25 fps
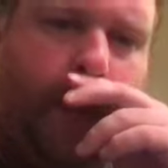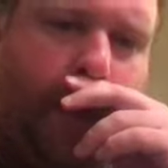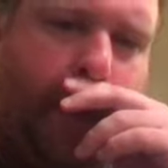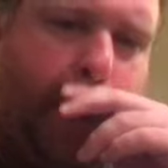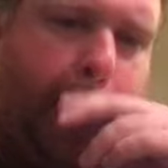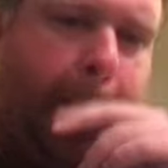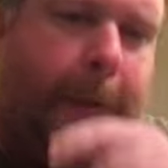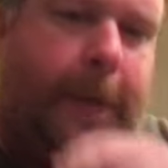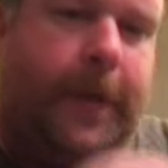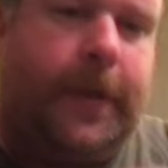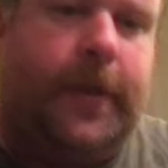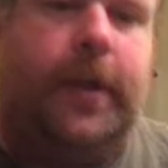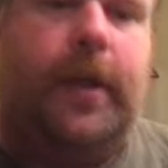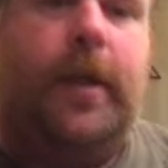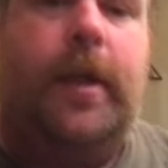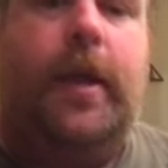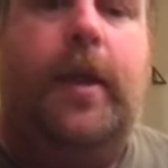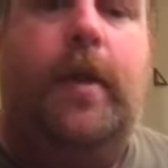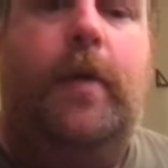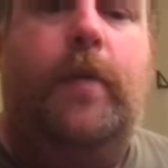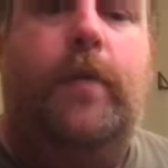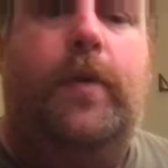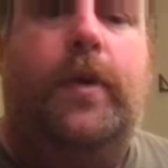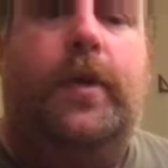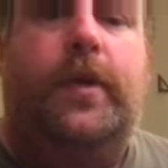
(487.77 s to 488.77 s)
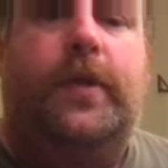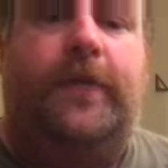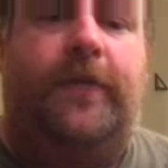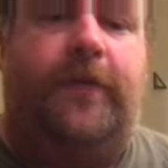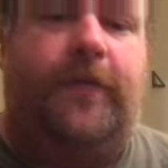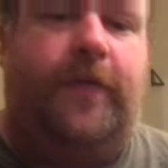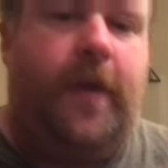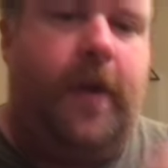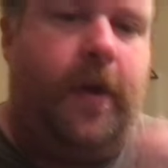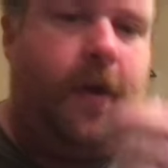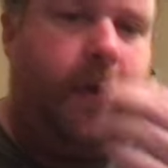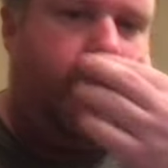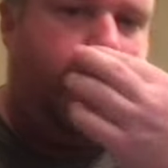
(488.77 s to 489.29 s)
as it was
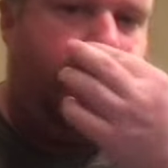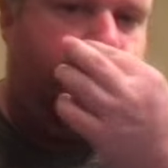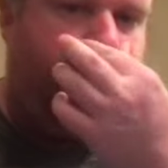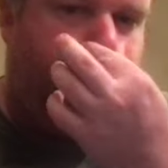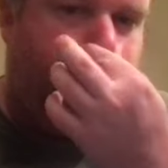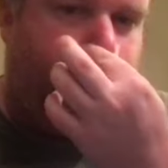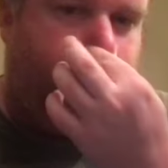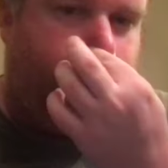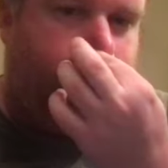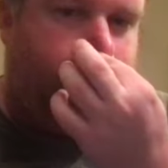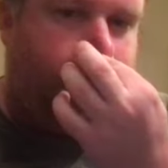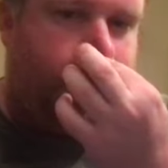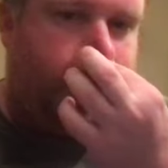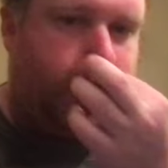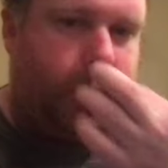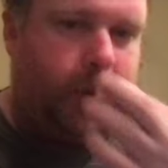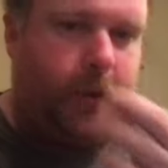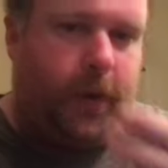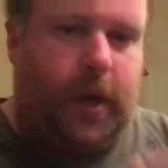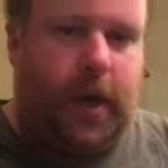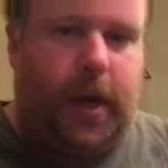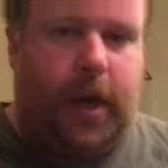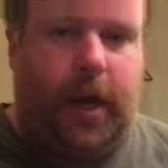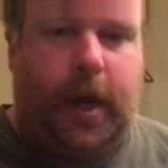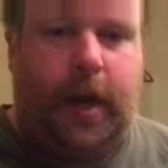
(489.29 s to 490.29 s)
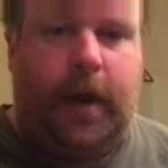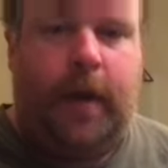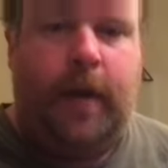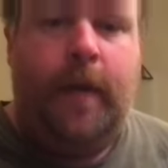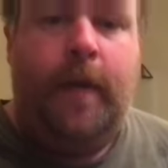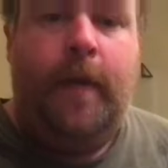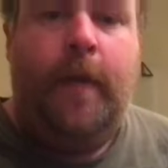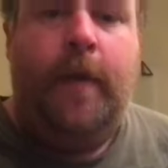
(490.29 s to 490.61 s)
very frustrating.